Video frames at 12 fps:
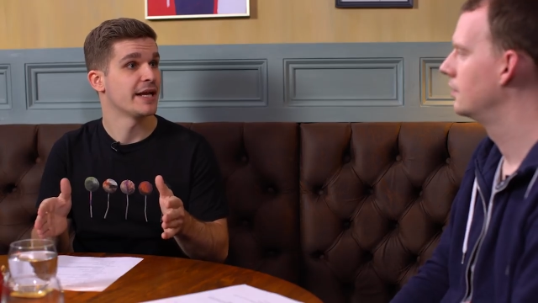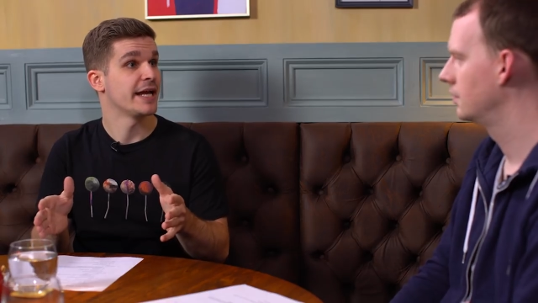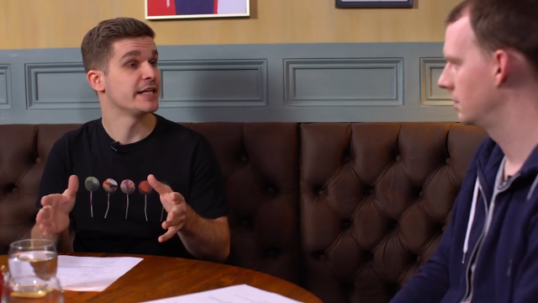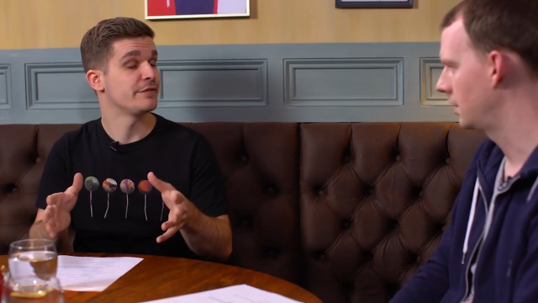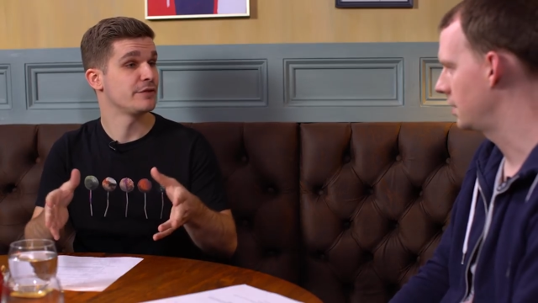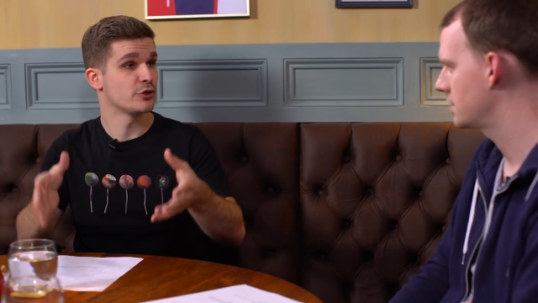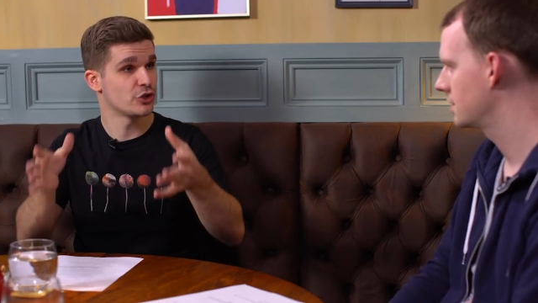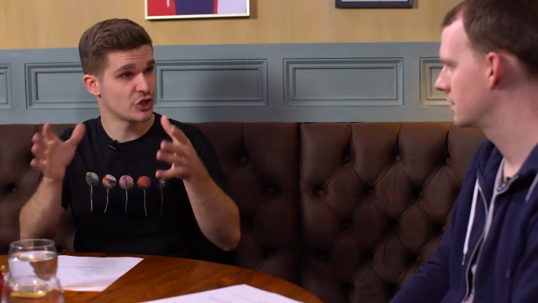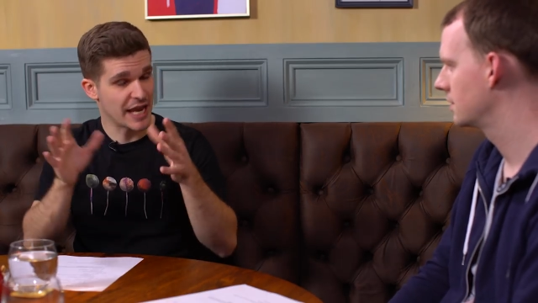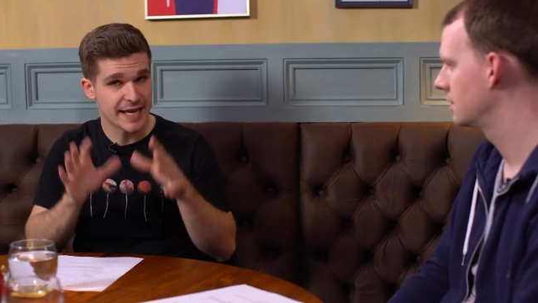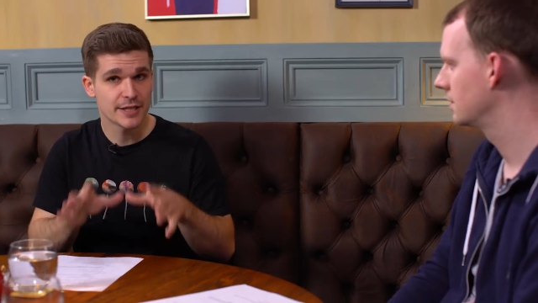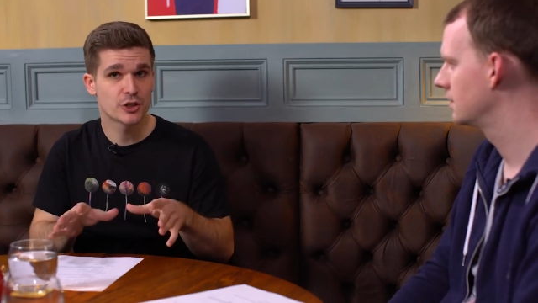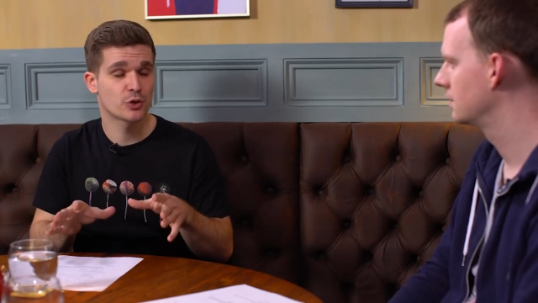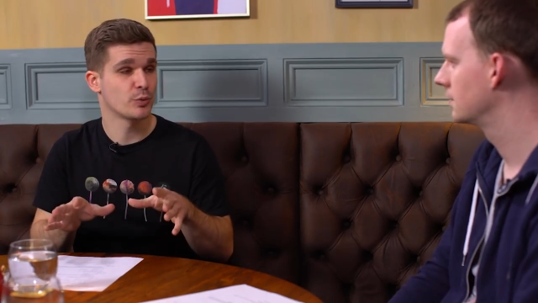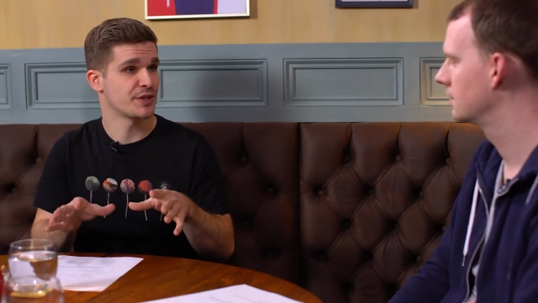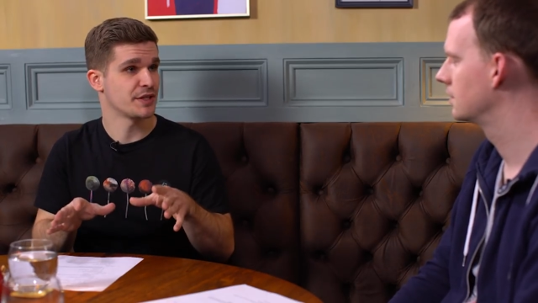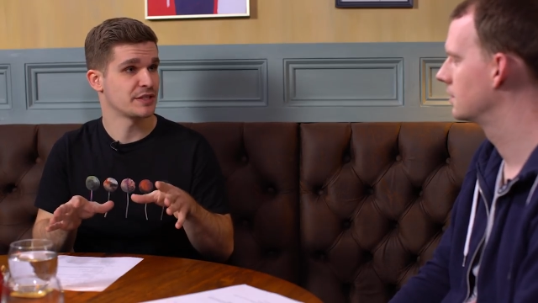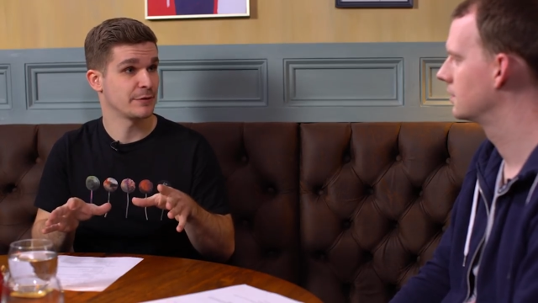Speaker 1: And right. if you change
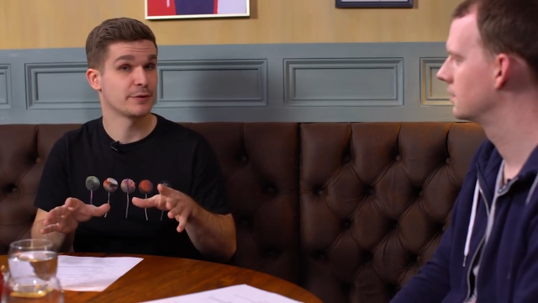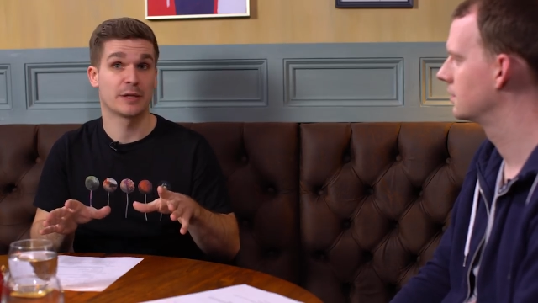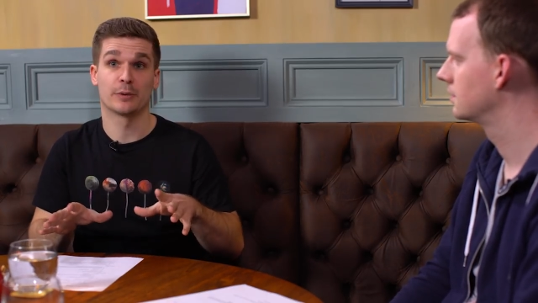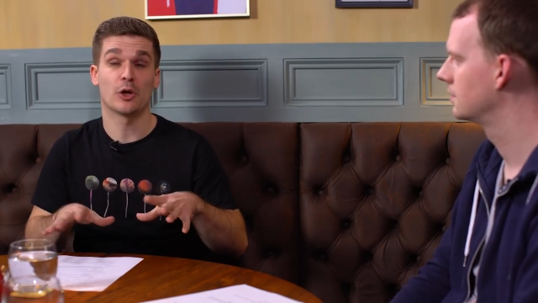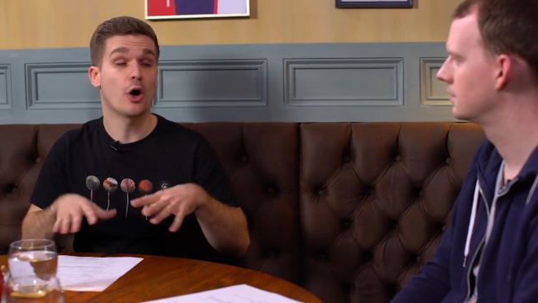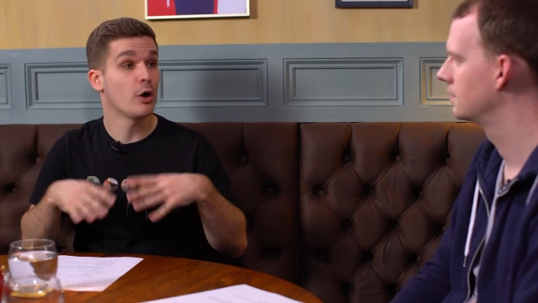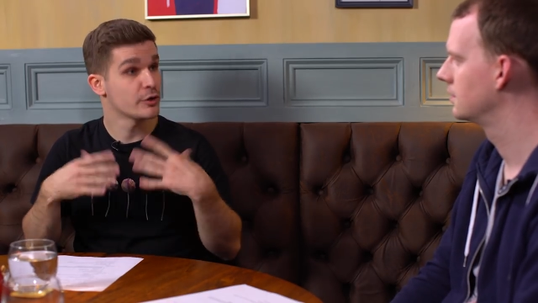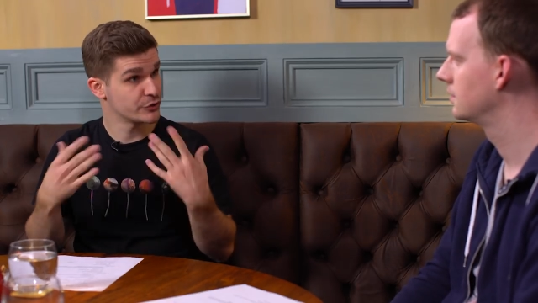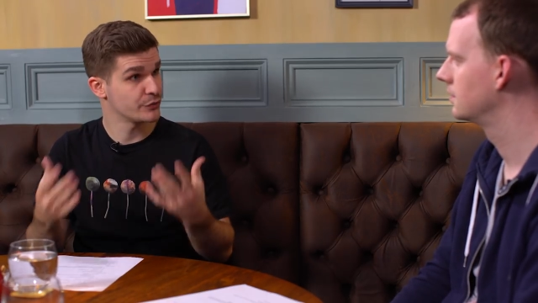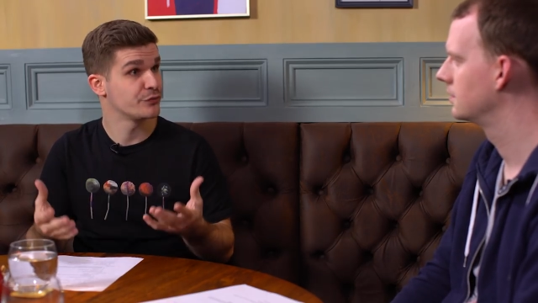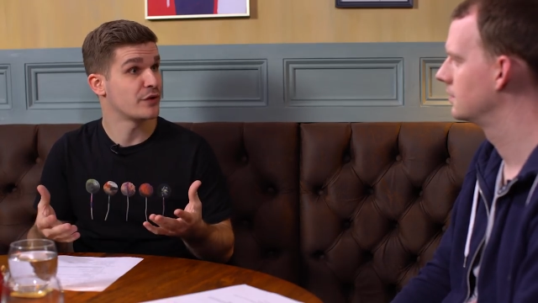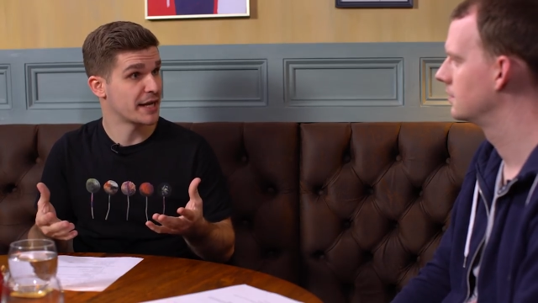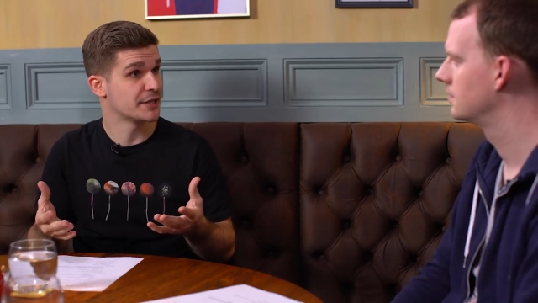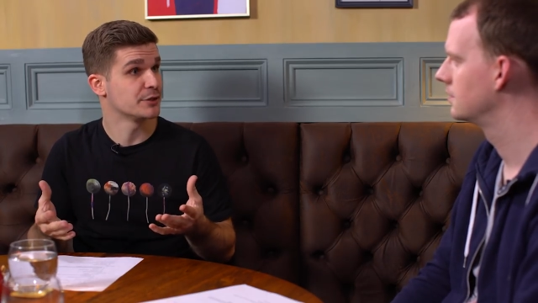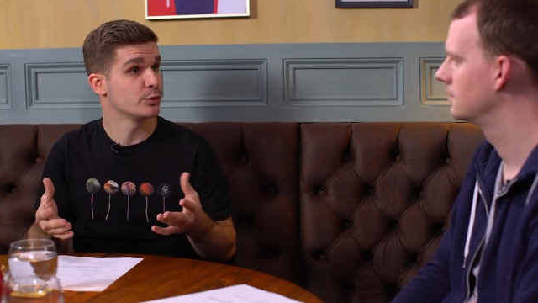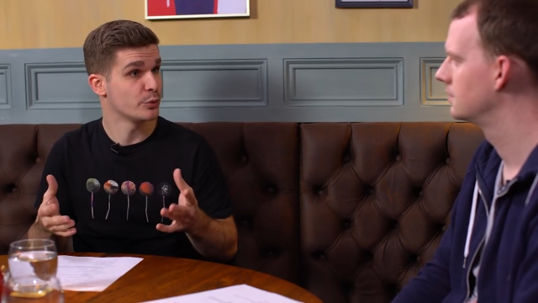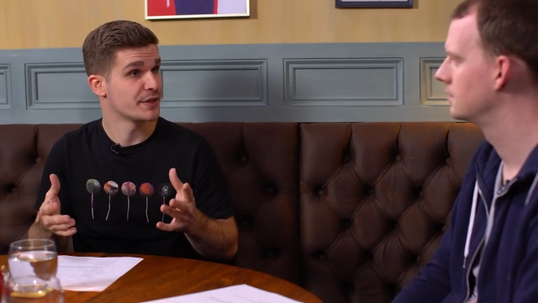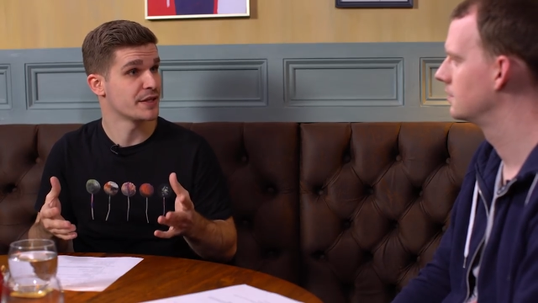within the same frame, they will also
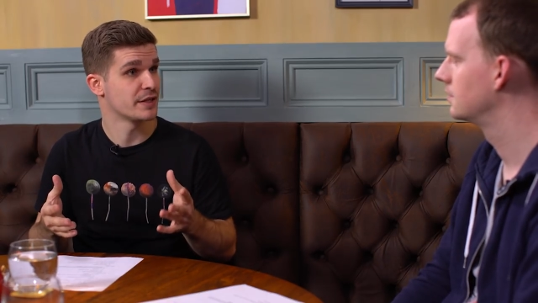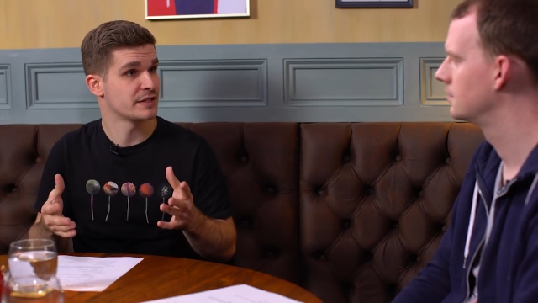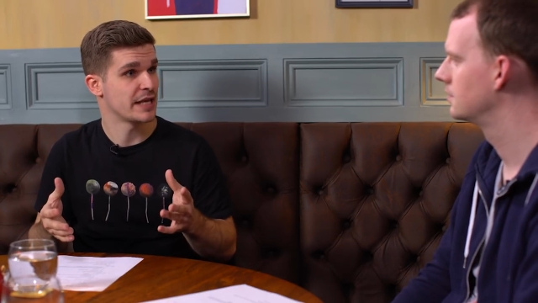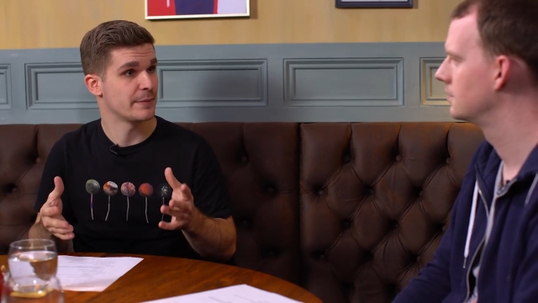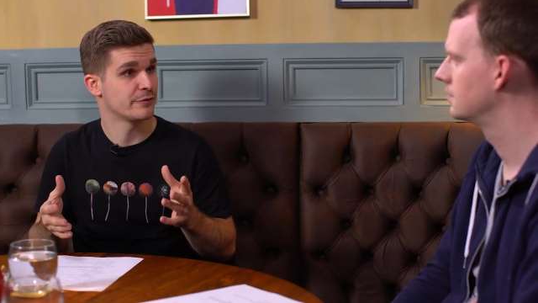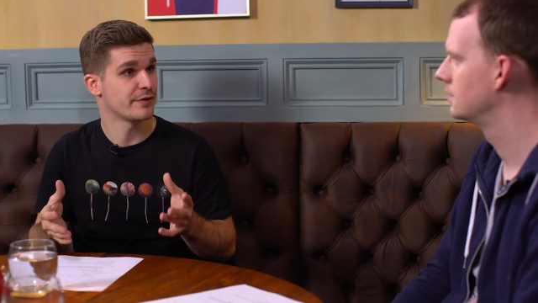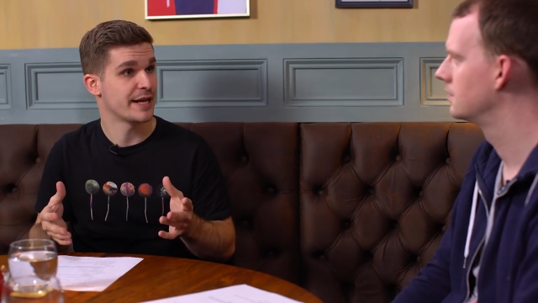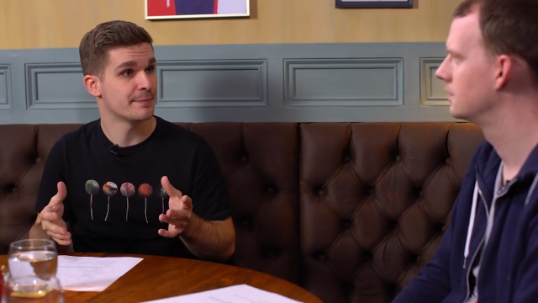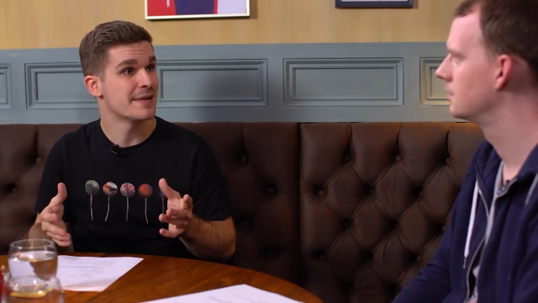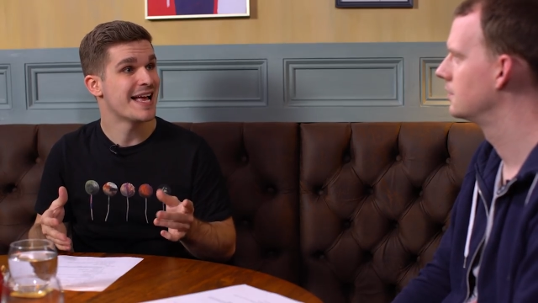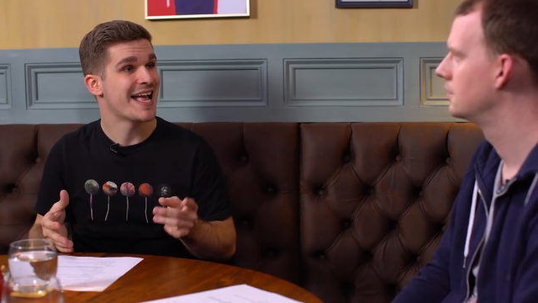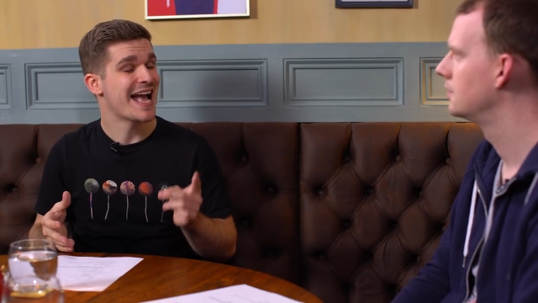fire within the same frame,